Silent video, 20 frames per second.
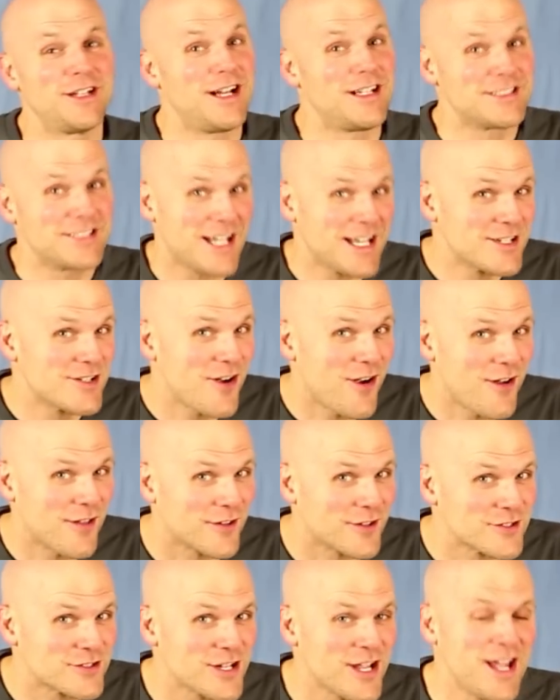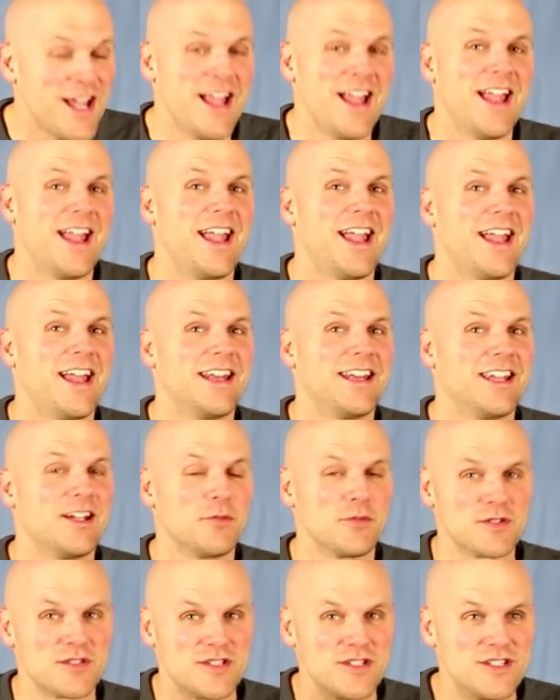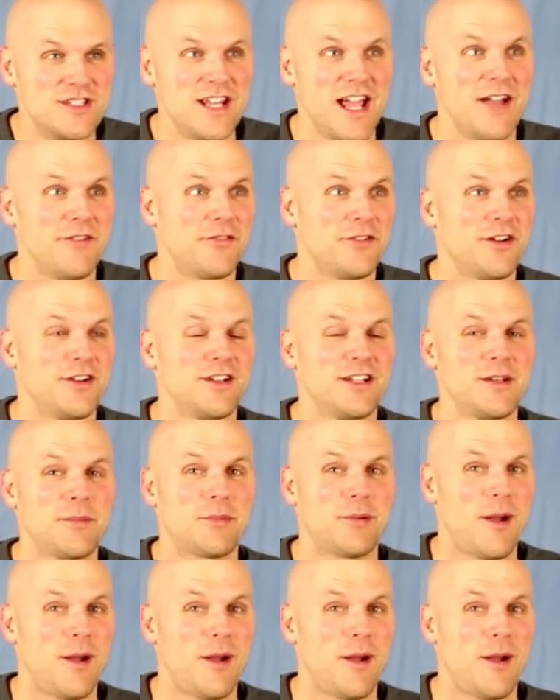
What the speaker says: not $10, and it was definitely